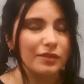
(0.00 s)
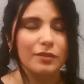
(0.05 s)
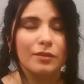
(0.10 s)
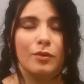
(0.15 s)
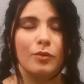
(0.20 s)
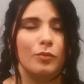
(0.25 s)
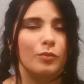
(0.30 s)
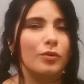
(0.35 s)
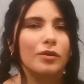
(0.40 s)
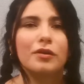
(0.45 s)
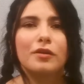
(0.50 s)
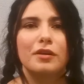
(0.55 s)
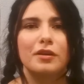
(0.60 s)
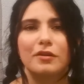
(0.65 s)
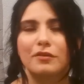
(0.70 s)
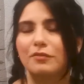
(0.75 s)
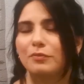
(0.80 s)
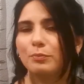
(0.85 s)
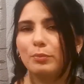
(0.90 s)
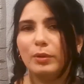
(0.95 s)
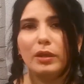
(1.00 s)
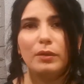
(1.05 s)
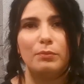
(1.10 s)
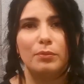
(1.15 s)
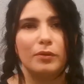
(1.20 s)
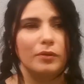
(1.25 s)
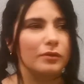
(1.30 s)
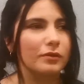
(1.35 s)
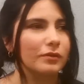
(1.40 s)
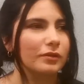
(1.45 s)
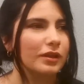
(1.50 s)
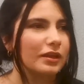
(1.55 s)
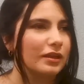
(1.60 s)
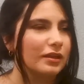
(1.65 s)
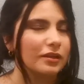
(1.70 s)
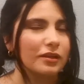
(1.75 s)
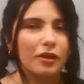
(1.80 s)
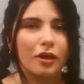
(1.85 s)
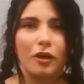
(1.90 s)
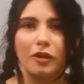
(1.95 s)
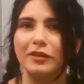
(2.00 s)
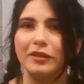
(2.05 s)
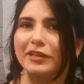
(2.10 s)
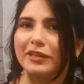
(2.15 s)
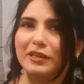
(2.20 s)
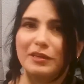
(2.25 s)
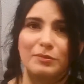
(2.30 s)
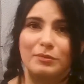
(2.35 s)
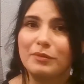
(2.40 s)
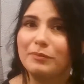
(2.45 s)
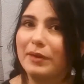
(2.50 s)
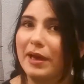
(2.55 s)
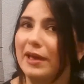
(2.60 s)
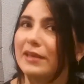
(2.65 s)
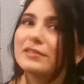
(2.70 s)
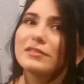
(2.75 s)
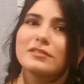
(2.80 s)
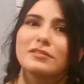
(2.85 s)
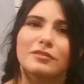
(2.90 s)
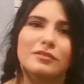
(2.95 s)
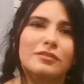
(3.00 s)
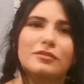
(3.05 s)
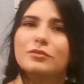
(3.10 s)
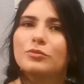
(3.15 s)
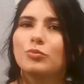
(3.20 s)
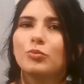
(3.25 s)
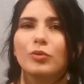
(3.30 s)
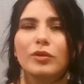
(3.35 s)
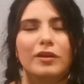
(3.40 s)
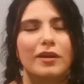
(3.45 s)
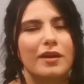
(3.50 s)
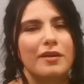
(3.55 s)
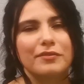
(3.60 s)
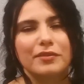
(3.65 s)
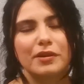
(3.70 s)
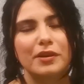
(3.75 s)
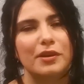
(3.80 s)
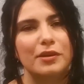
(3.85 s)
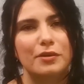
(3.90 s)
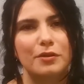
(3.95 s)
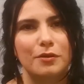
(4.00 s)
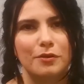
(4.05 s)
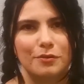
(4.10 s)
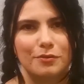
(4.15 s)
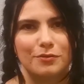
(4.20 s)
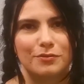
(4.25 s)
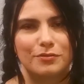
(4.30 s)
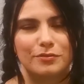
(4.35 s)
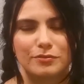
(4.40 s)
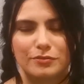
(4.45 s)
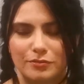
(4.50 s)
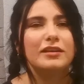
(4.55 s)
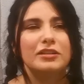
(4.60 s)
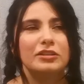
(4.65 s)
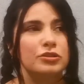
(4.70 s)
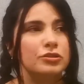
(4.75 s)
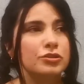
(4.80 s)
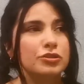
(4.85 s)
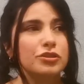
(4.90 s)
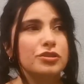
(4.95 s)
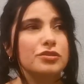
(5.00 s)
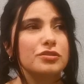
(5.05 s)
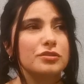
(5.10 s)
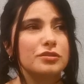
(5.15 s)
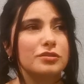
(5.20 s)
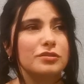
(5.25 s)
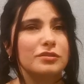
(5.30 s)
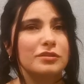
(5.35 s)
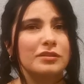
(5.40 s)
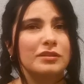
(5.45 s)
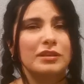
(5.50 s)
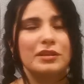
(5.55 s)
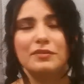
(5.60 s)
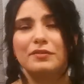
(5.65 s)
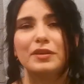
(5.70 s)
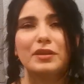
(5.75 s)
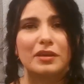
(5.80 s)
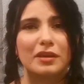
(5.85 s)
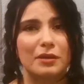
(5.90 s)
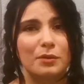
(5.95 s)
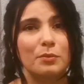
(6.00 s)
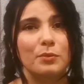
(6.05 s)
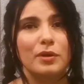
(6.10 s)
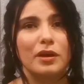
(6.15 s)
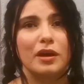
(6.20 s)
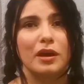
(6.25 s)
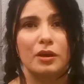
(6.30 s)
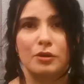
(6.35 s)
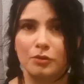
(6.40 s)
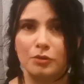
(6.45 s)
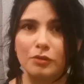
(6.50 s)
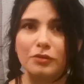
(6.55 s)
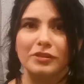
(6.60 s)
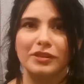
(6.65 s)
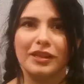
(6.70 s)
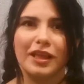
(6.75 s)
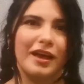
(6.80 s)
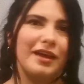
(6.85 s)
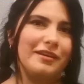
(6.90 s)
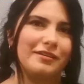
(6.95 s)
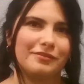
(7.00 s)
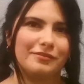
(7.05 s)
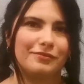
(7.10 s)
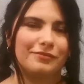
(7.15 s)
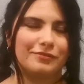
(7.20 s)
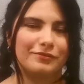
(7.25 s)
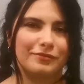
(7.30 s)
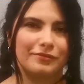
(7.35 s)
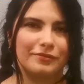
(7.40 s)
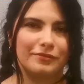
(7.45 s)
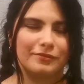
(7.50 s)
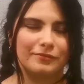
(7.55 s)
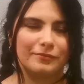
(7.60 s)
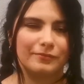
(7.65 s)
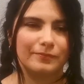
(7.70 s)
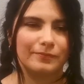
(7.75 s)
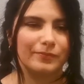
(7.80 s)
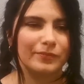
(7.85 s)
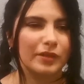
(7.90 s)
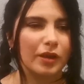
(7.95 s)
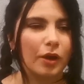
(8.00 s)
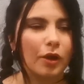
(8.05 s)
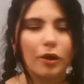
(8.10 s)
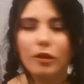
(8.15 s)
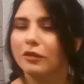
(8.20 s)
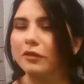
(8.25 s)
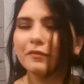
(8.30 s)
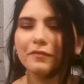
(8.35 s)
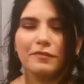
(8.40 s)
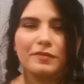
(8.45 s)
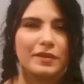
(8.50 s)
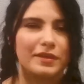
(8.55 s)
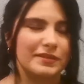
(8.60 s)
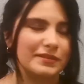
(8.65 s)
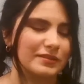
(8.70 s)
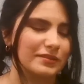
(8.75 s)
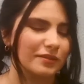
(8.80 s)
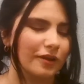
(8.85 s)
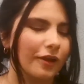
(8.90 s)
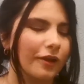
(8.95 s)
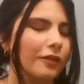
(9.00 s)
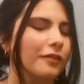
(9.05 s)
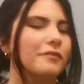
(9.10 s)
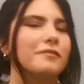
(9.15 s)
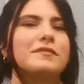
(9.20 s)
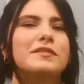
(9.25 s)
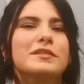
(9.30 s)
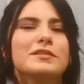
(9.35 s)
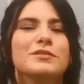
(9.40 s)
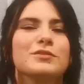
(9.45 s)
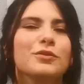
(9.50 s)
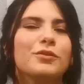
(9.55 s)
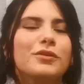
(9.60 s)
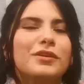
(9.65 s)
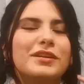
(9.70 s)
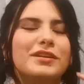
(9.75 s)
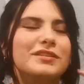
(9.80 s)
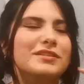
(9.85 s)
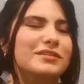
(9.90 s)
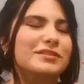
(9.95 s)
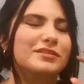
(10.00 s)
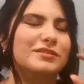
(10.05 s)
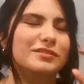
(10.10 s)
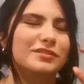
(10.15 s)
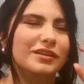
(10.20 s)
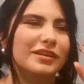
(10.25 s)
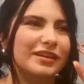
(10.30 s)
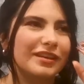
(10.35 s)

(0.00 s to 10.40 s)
the worry of people calling him a bastard wherever he goes, and just giving him a good life. All of the story is